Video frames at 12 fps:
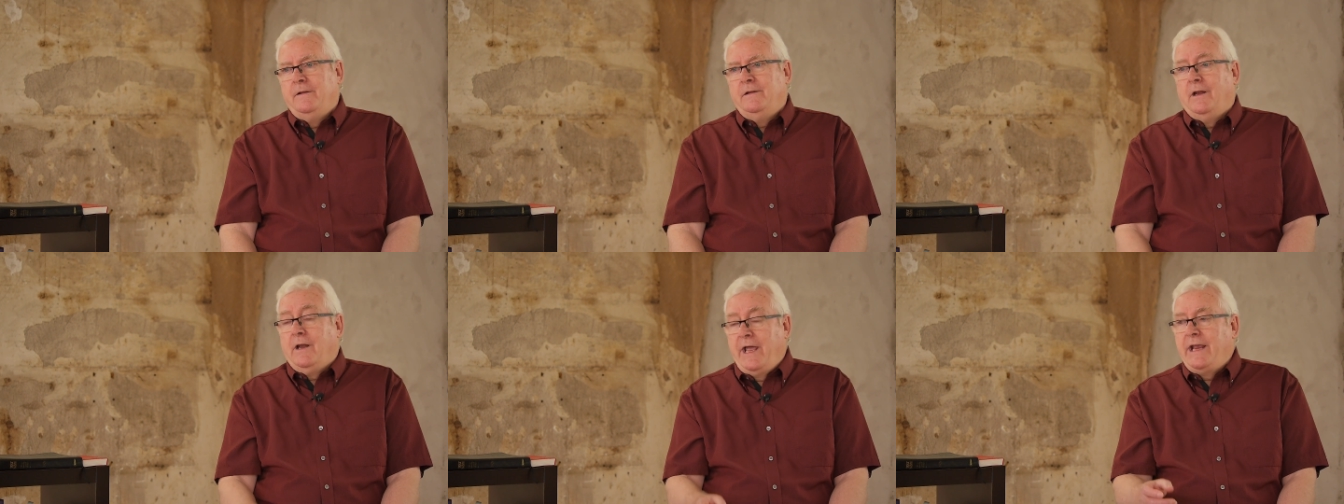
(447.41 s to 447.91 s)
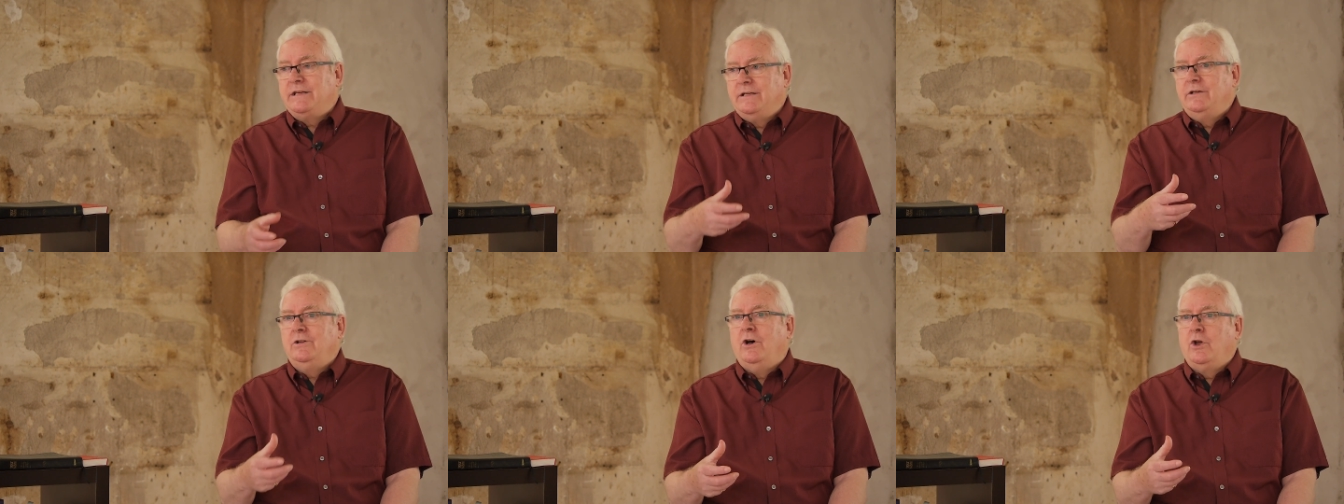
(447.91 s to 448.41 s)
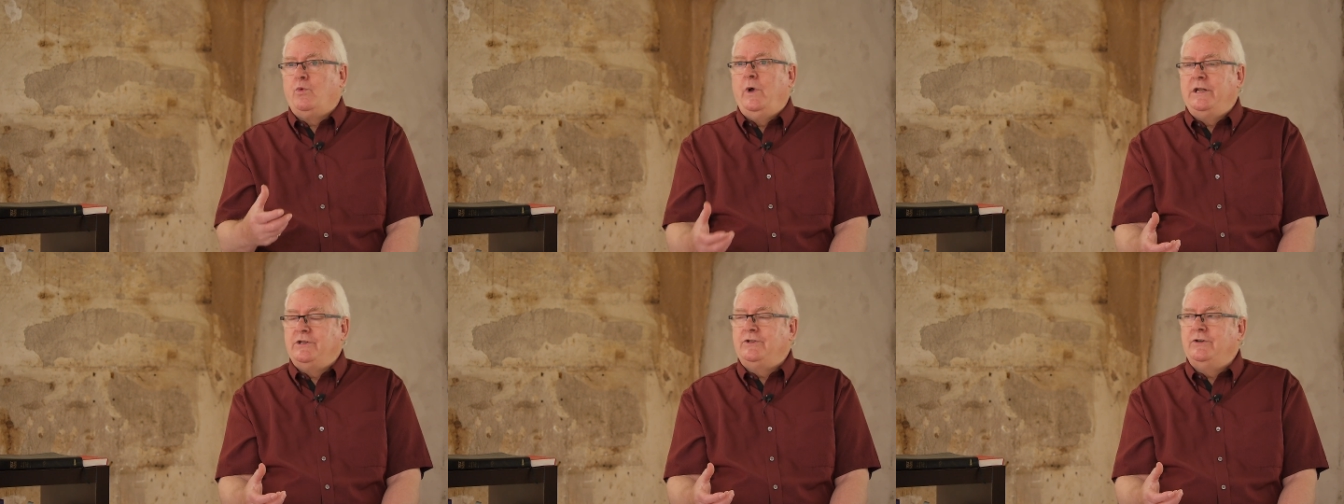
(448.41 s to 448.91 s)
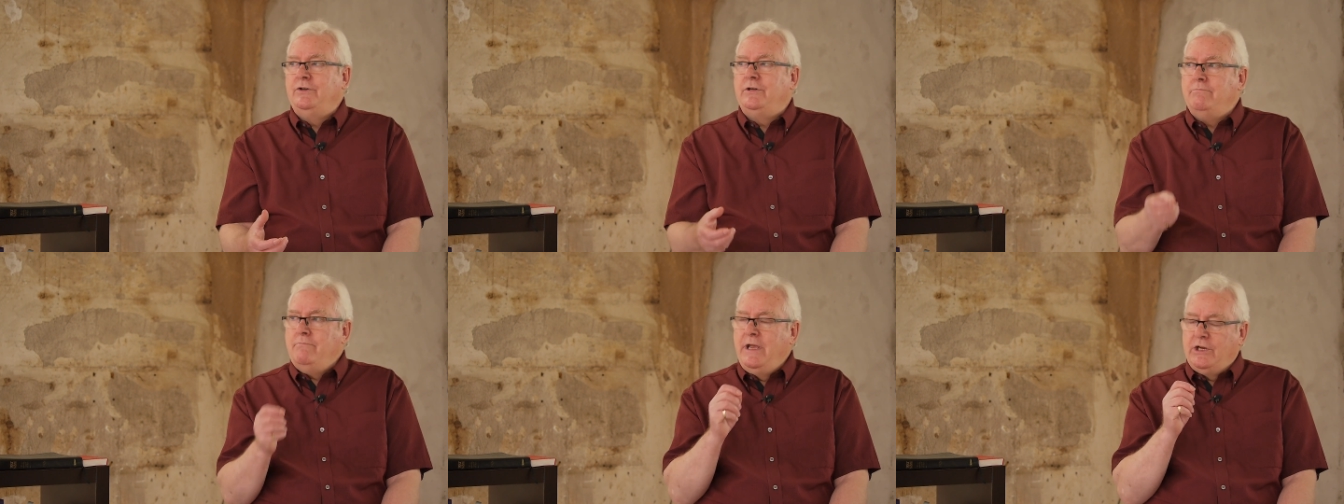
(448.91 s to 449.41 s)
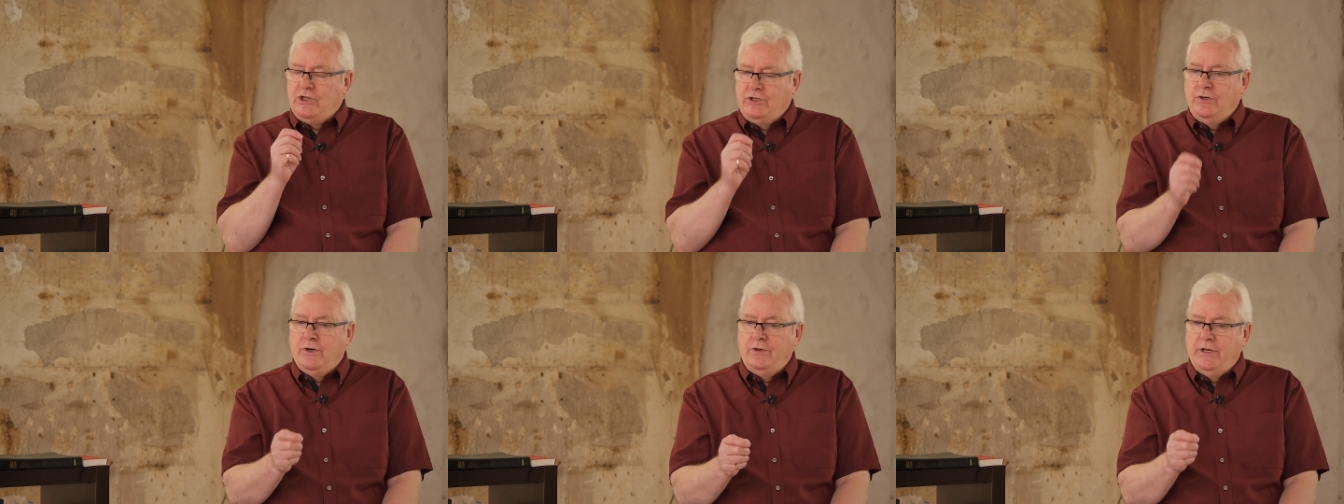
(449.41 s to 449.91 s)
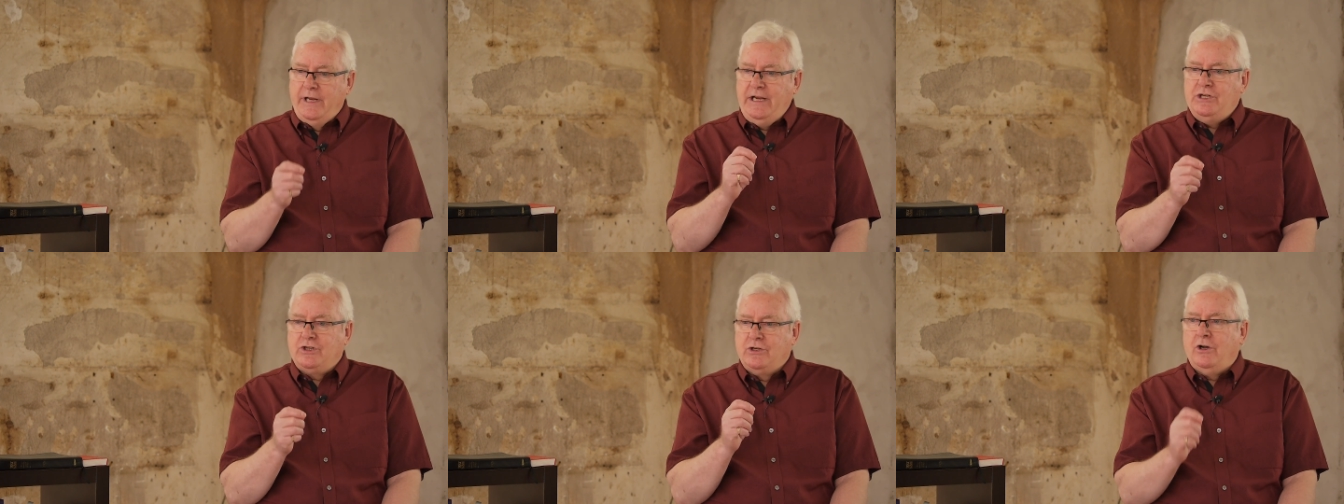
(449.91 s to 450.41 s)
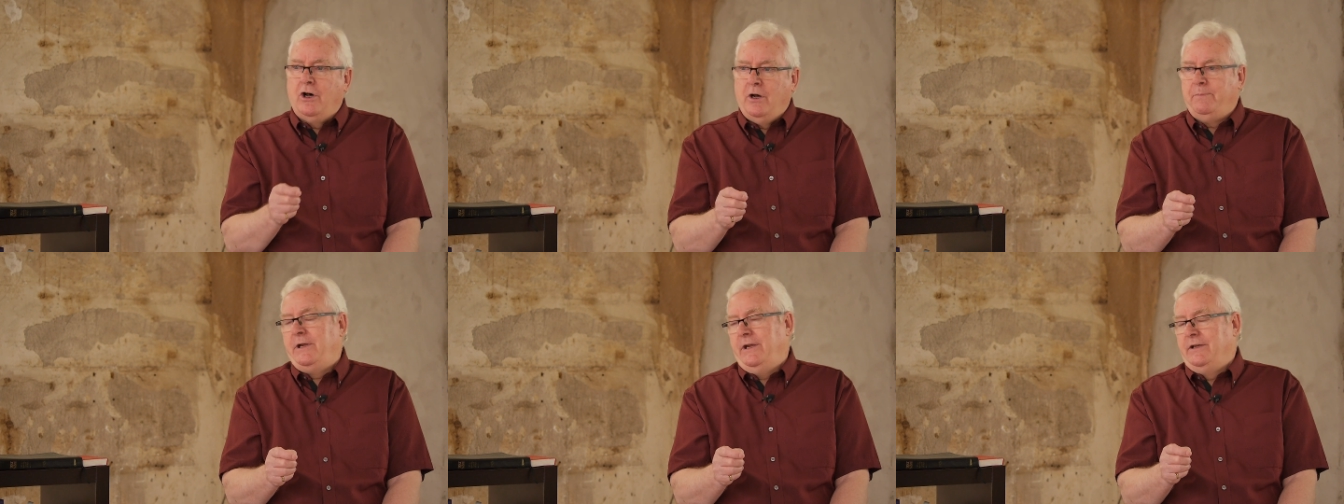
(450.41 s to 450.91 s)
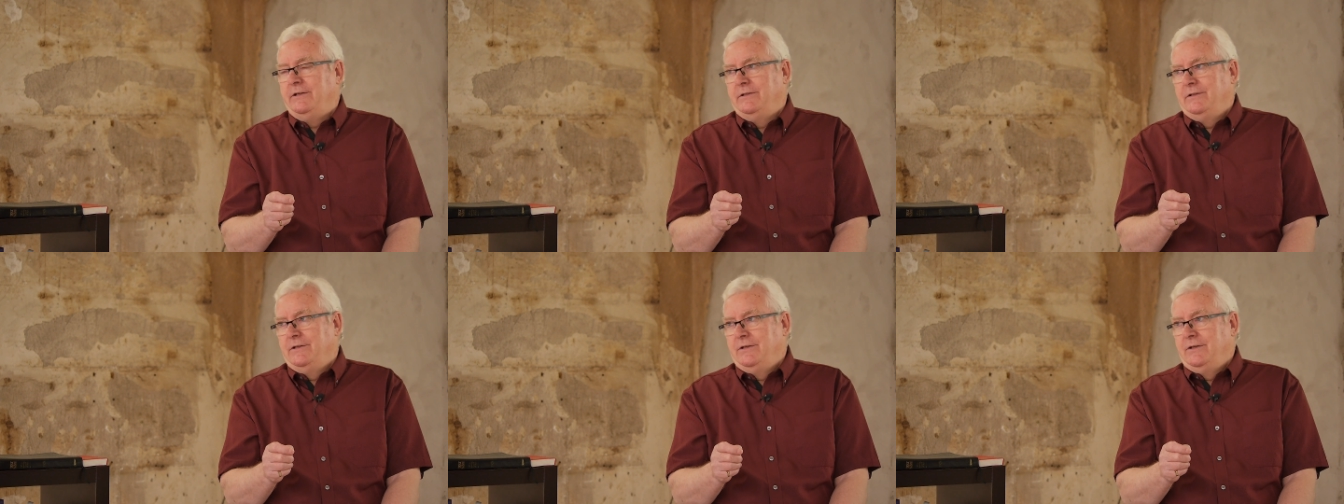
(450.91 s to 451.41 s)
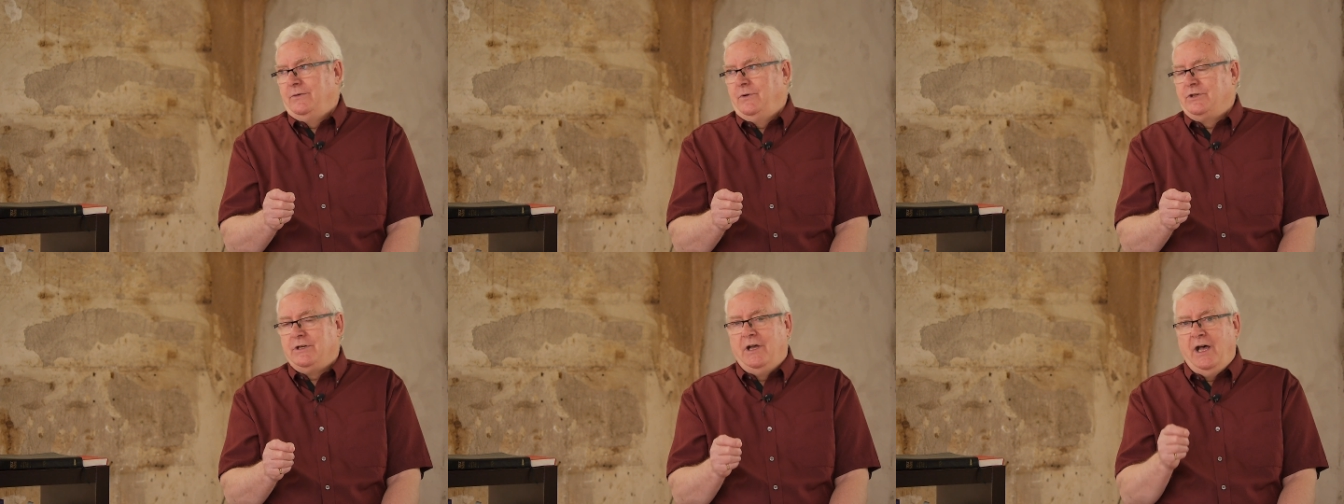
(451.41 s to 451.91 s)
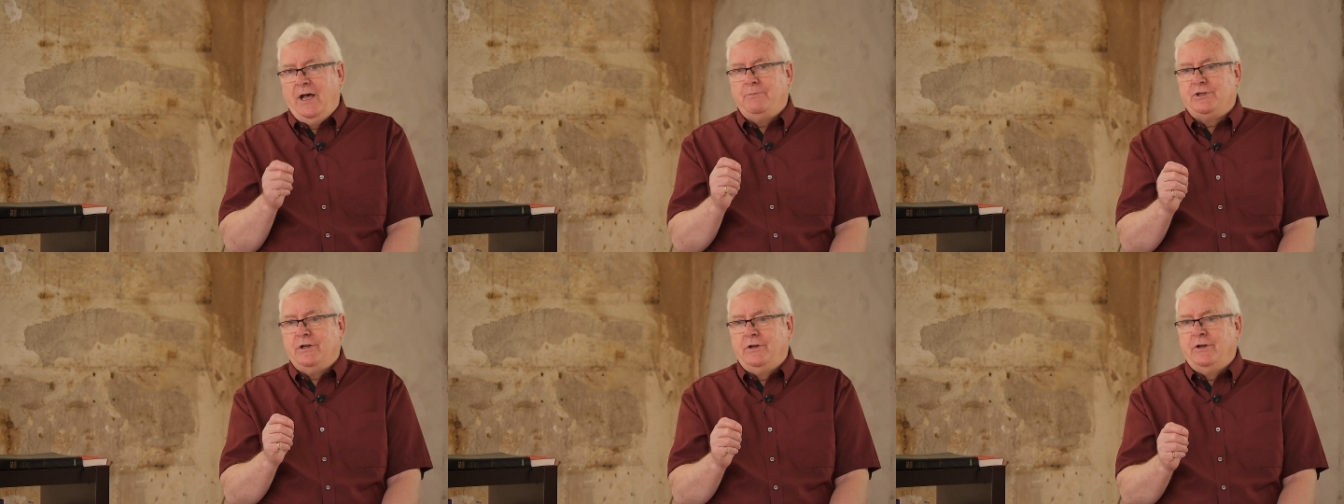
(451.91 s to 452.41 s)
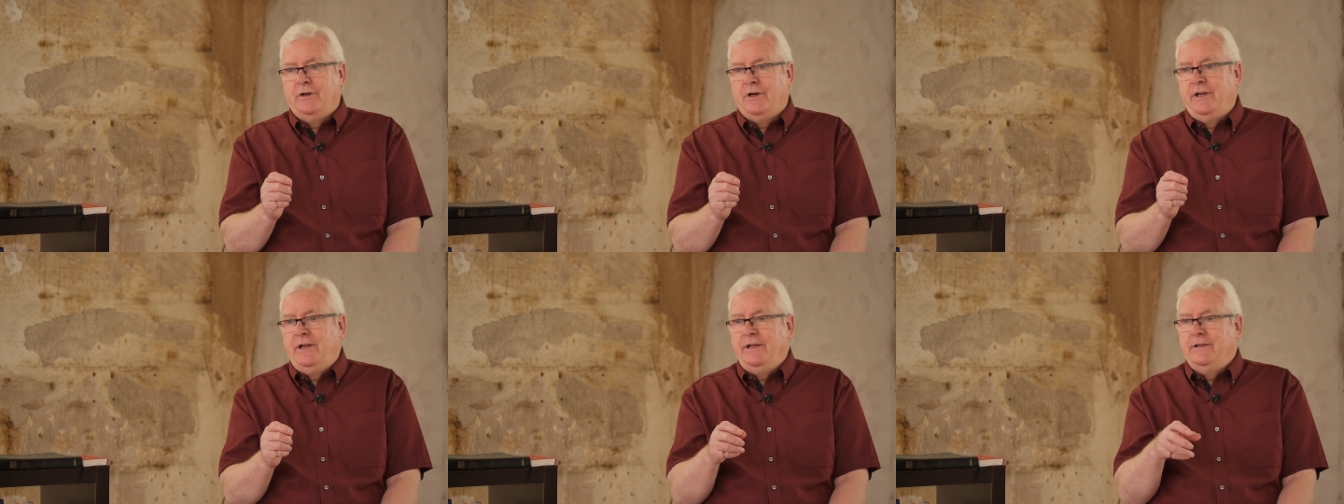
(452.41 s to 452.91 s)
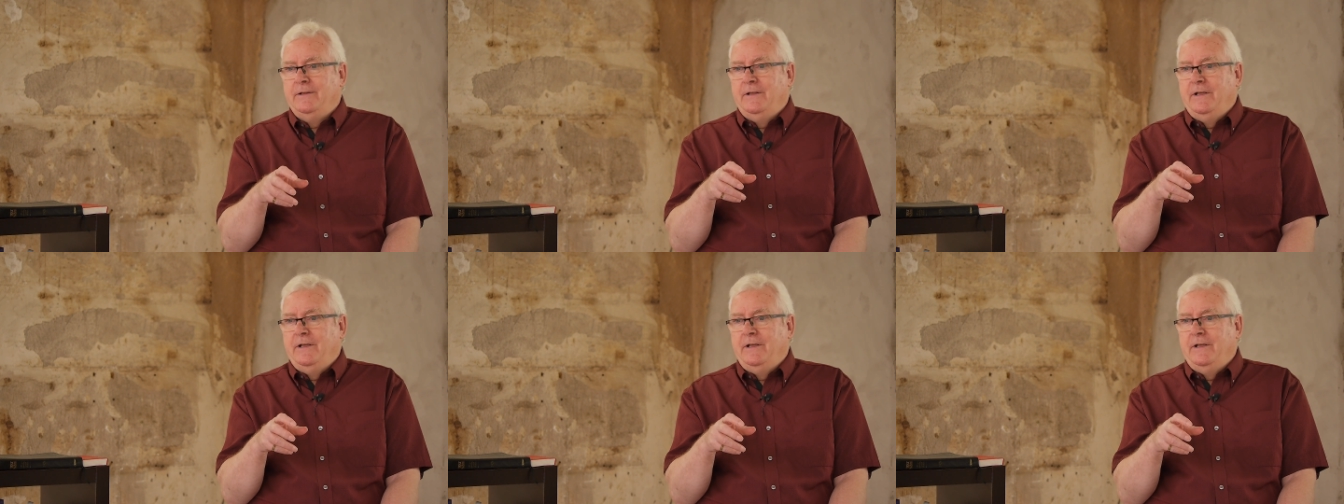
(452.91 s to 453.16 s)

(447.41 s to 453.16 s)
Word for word: the lengths that God went to to make sure that each copy was absolutely